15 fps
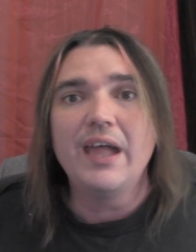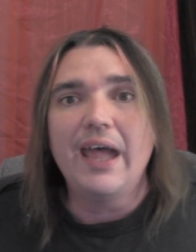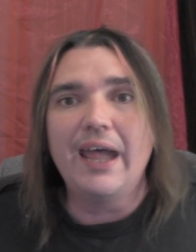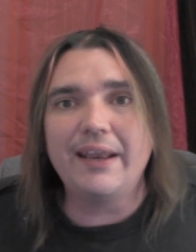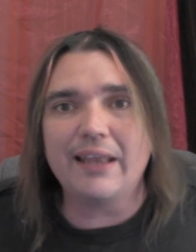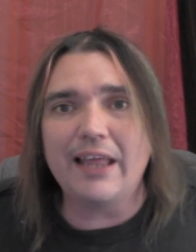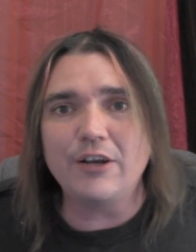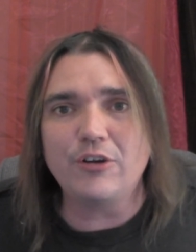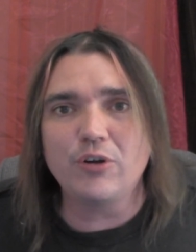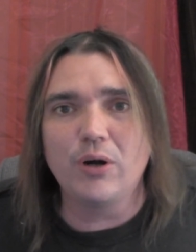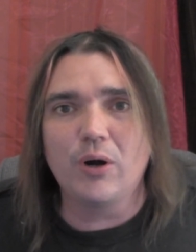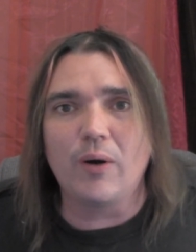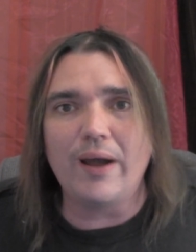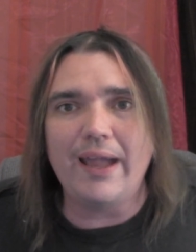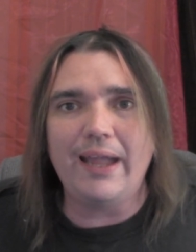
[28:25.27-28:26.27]
And let
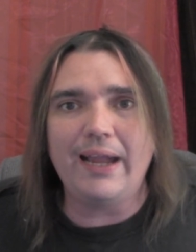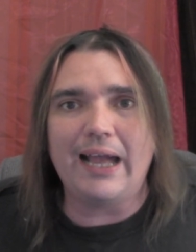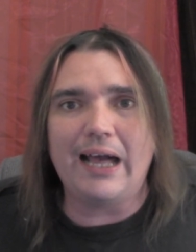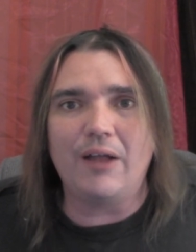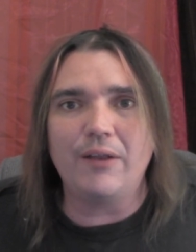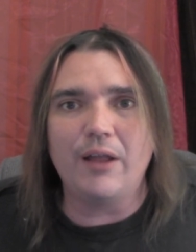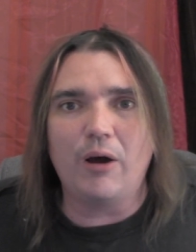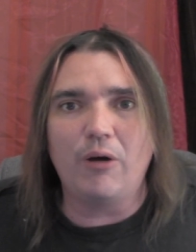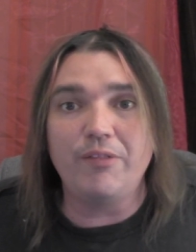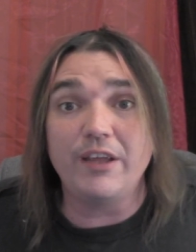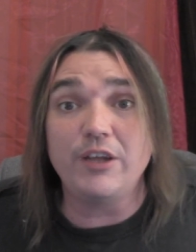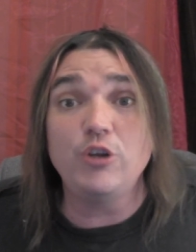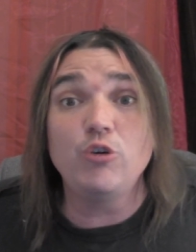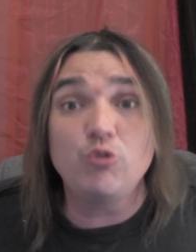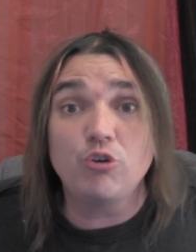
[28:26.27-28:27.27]
Google Hangout know
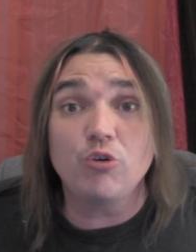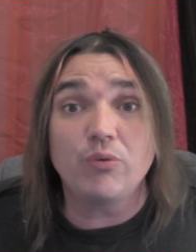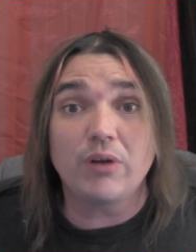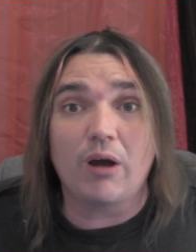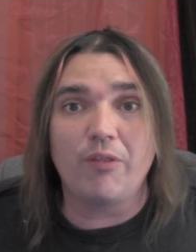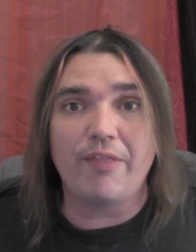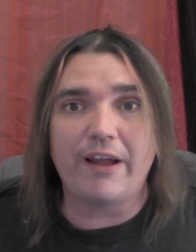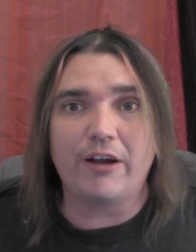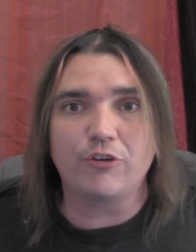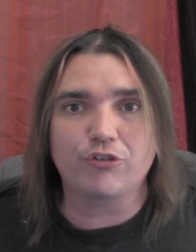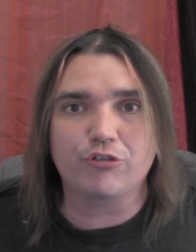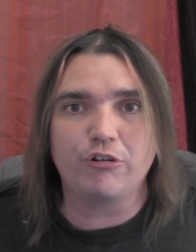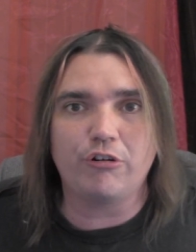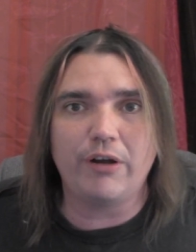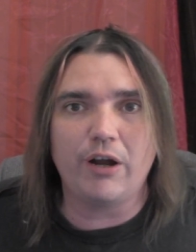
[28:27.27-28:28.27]
that you do know they are
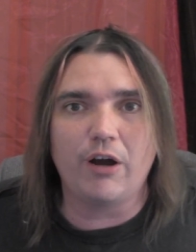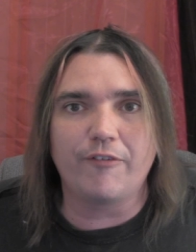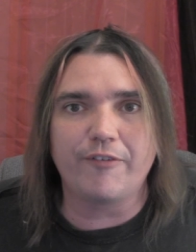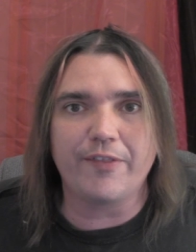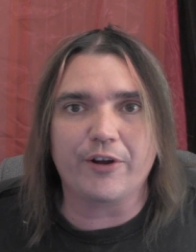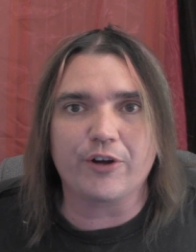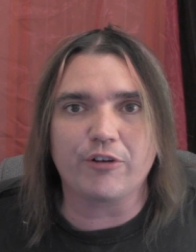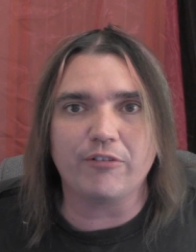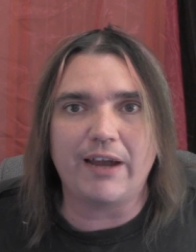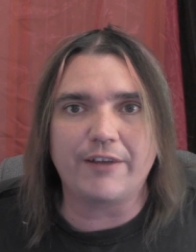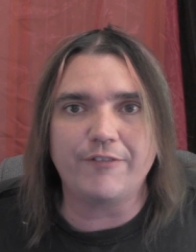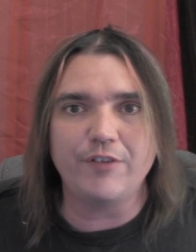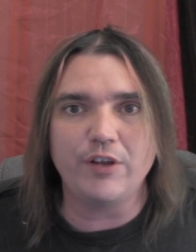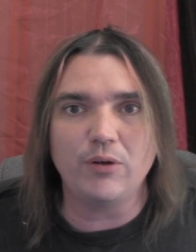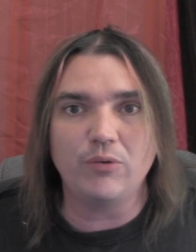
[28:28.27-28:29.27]
screwing over The
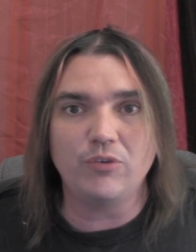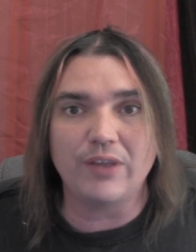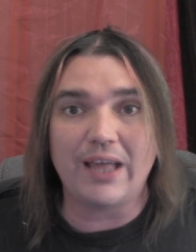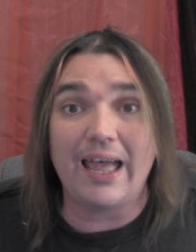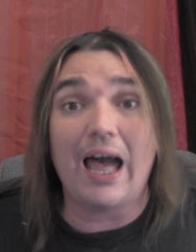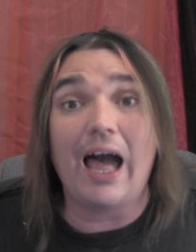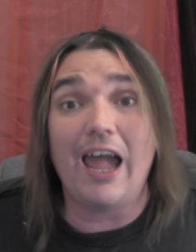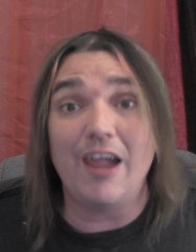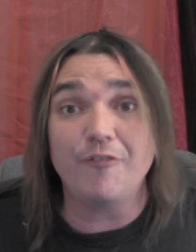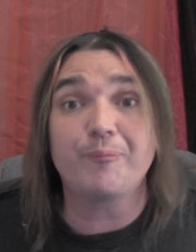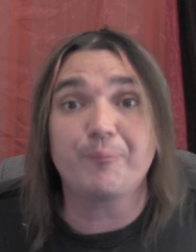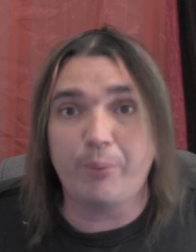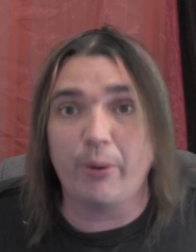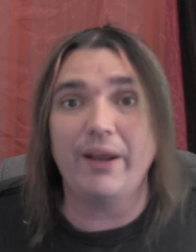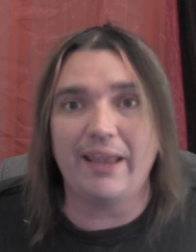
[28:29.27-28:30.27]
Correct Views. I've
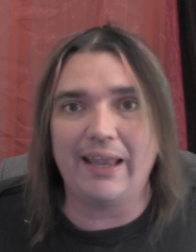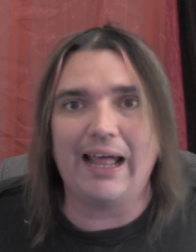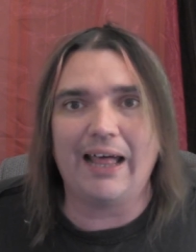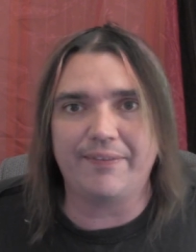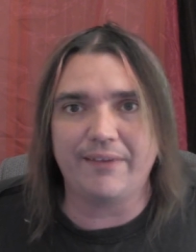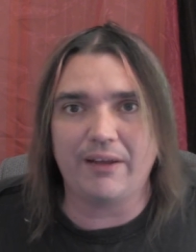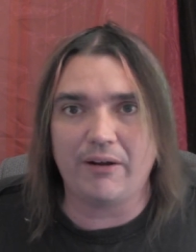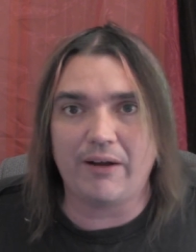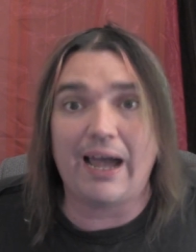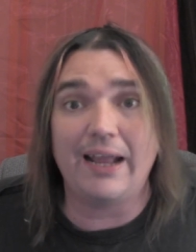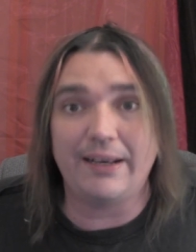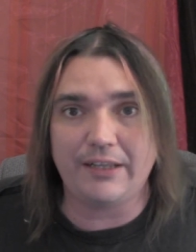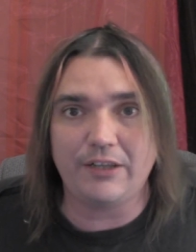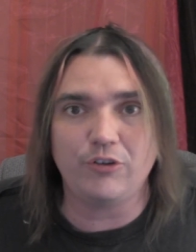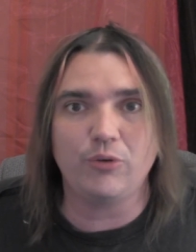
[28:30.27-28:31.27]
put it out there. I
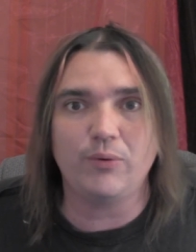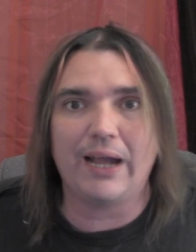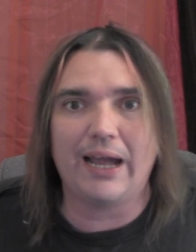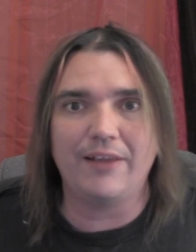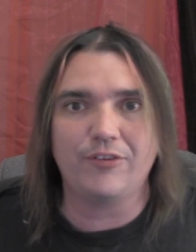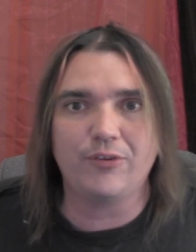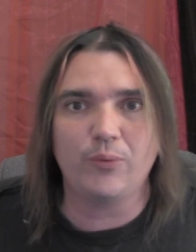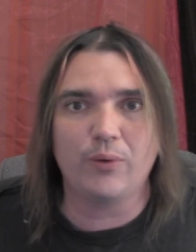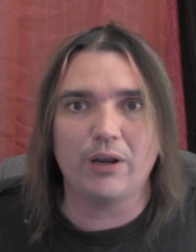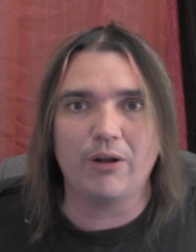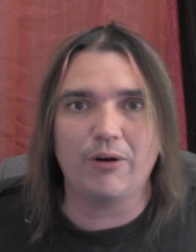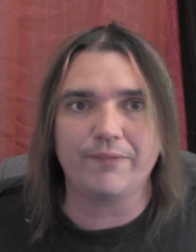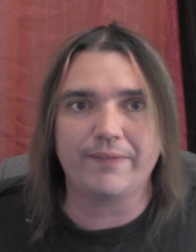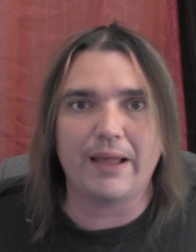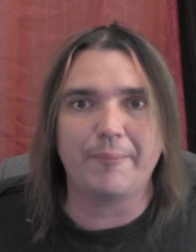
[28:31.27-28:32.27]
need you guys to
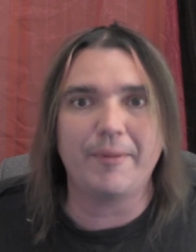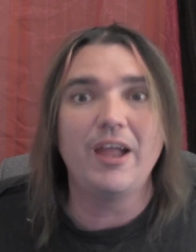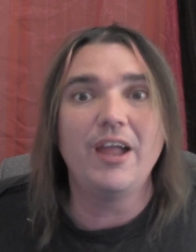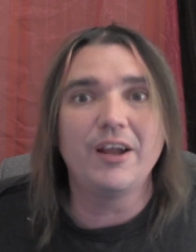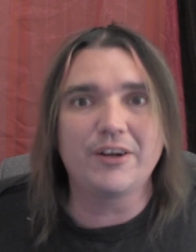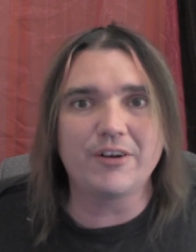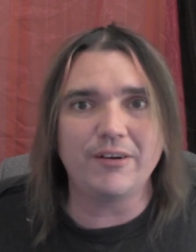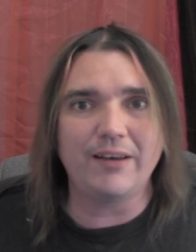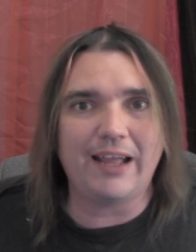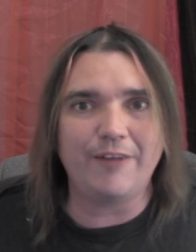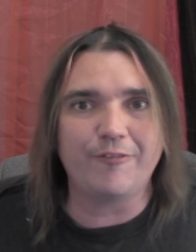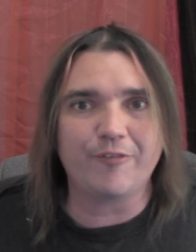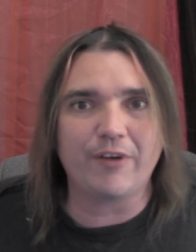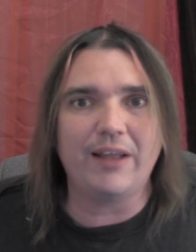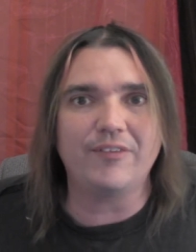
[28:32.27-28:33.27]
alert them. Good
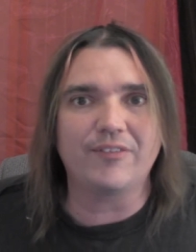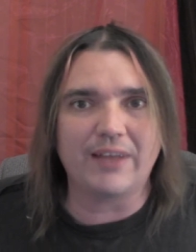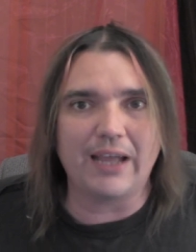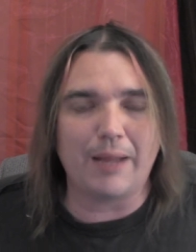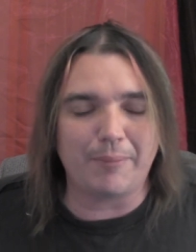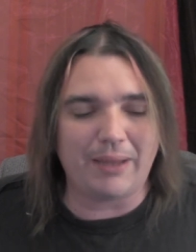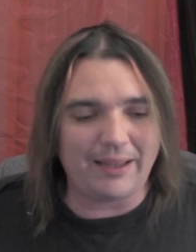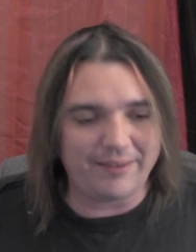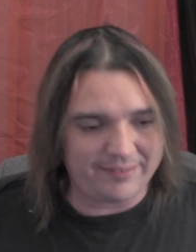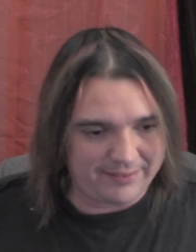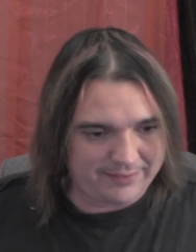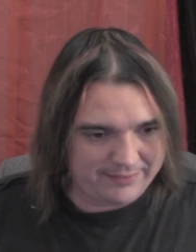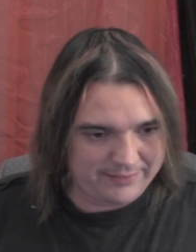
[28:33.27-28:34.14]
night, friends. God bless.